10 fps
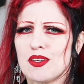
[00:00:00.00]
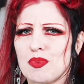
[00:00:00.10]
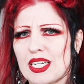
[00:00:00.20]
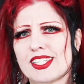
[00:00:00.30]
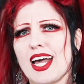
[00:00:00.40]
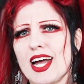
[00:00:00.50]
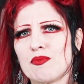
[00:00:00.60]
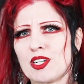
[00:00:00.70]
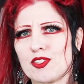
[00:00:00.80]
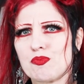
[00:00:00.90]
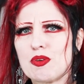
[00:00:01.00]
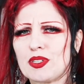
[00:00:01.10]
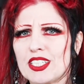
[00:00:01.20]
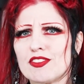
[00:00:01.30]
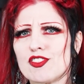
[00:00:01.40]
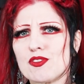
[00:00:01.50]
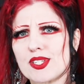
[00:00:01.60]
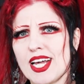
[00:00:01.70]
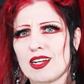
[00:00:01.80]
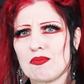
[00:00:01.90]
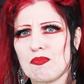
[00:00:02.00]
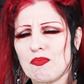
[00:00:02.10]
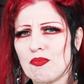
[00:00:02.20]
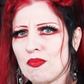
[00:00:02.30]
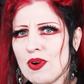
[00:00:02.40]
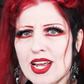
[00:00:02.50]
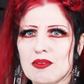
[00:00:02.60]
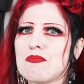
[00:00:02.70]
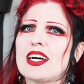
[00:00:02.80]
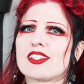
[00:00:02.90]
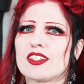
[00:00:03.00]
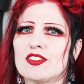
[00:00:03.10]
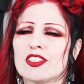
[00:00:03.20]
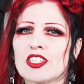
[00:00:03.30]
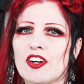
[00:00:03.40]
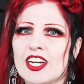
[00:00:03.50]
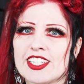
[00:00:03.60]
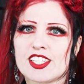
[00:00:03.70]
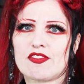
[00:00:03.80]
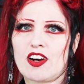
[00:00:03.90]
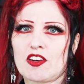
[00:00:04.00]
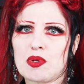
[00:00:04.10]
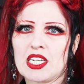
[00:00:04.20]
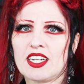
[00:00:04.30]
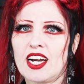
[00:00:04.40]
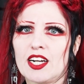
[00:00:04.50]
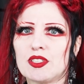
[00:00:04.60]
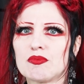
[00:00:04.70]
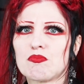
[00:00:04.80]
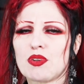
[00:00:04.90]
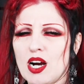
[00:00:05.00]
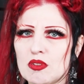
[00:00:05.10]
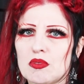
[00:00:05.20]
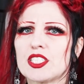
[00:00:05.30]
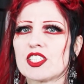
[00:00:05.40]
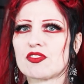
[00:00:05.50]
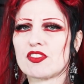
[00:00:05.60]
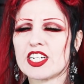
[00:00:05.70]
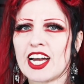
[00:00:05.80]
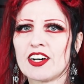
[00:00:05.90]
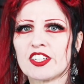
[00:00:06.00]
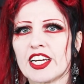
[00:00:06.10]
Because I'm one of those people that if you set a random basket full of ingredients in front of me, I would probably just freak out.